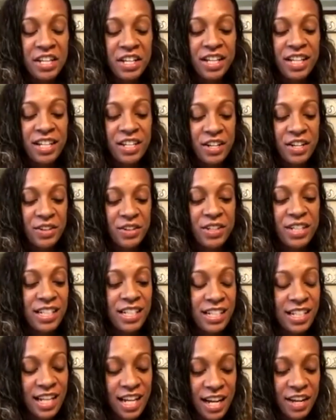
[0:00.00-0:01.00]
you know,
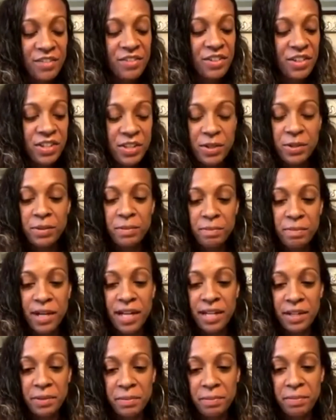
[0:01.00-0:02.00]
after the
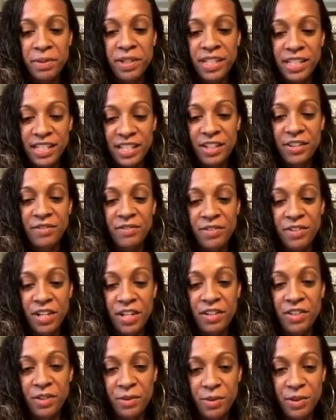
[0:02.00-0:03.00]
my book deal
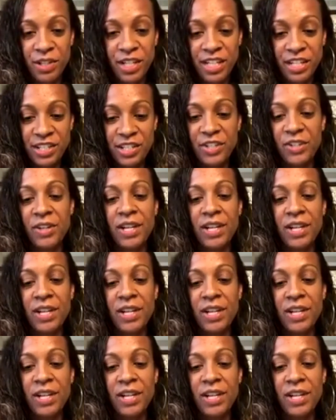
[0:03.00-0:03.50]
fell years ago,